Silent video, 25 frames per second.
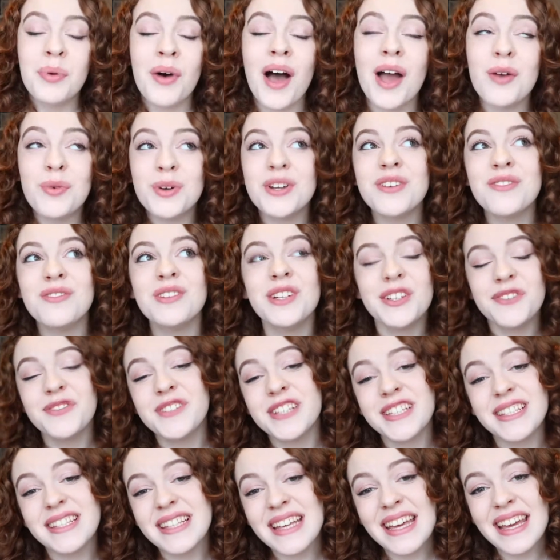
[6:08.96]
but I would have loved
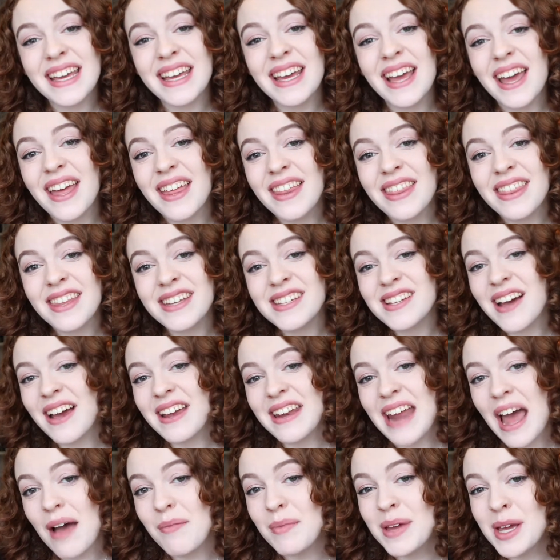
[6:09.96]
to see the
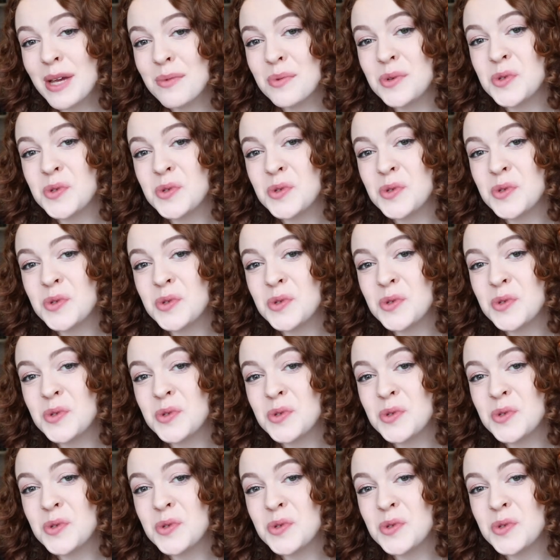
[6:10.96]
dynamic